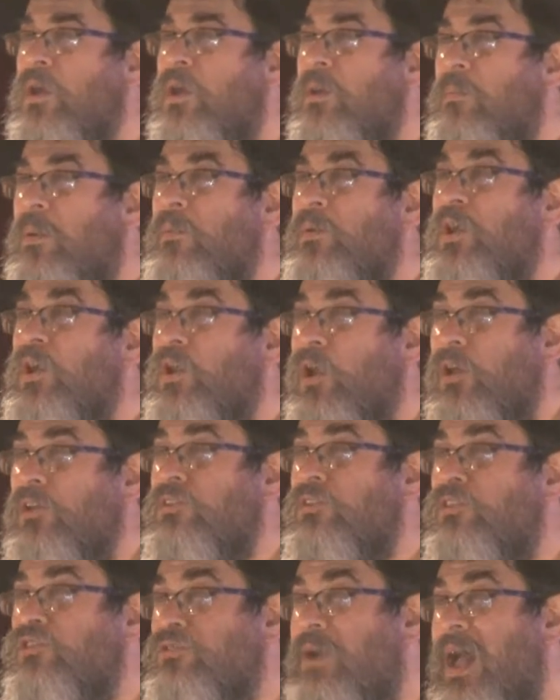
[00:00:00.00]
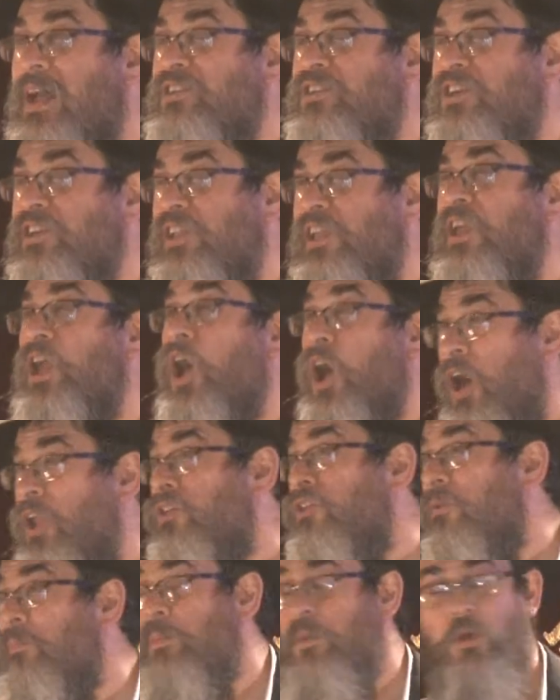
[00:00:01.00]
But we can also tragically
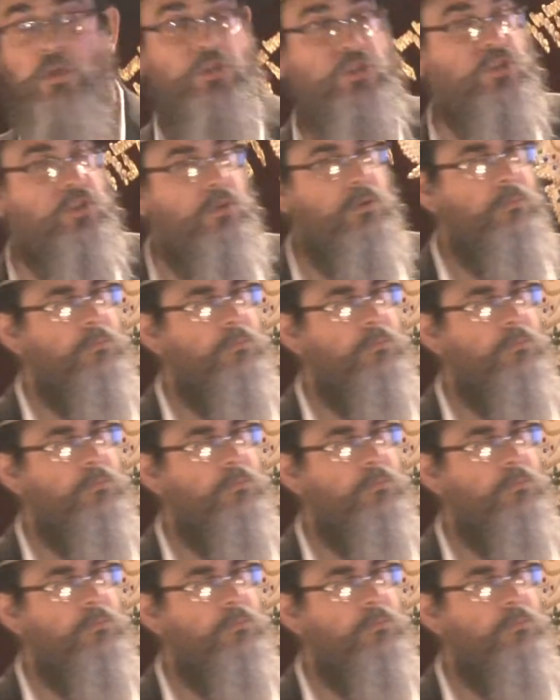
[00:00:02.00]
underpush.